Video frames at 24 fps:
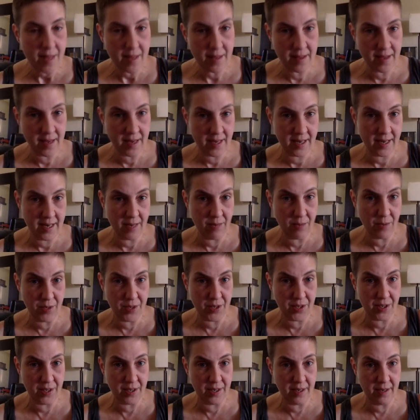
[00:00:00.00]
that he
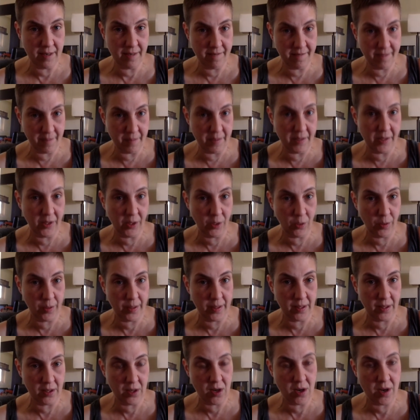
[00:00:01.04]
was familiar with
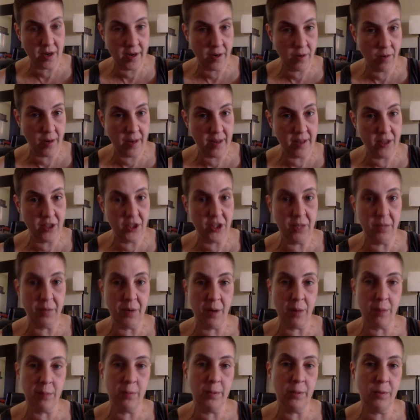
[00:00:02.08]
the law in a way that she
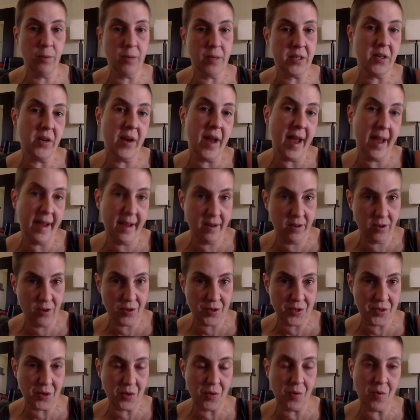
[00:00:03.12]
probably wasn't, and
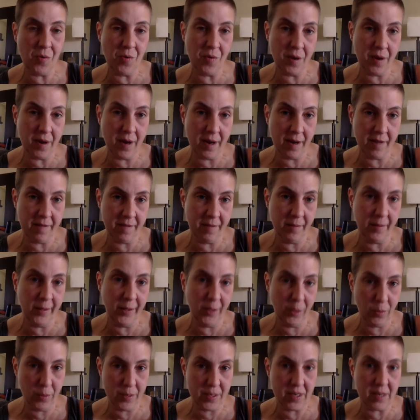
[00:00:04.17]
also
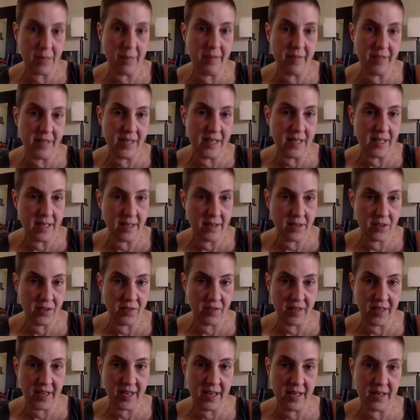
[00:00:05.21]
familiar with some of the details
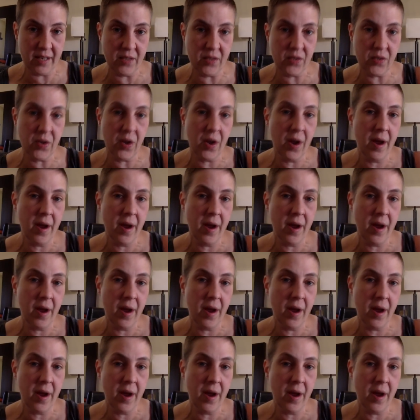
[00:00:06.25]
of the case,